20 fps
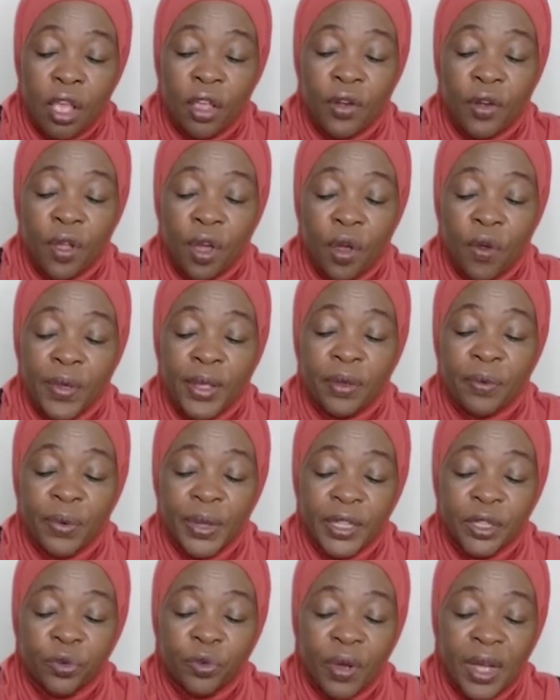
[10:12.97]
knowing
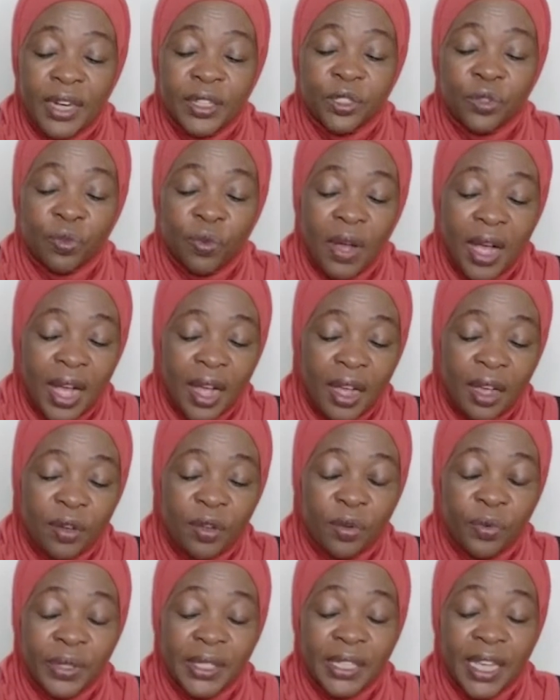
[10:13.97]
which words work
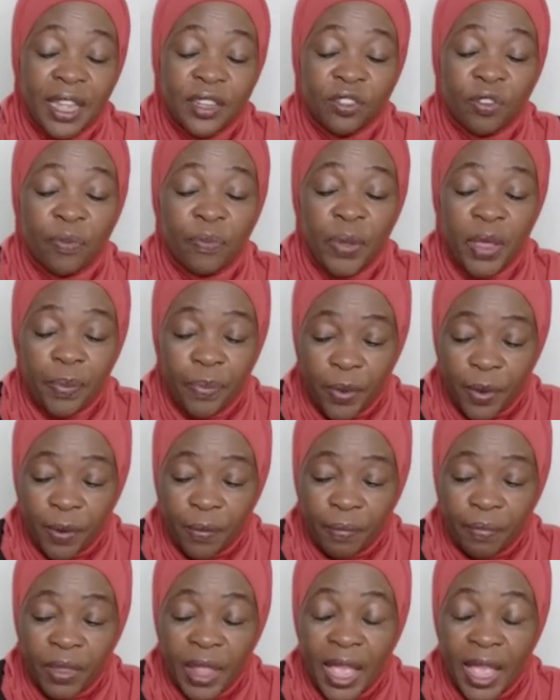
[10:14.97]
on which kind of people.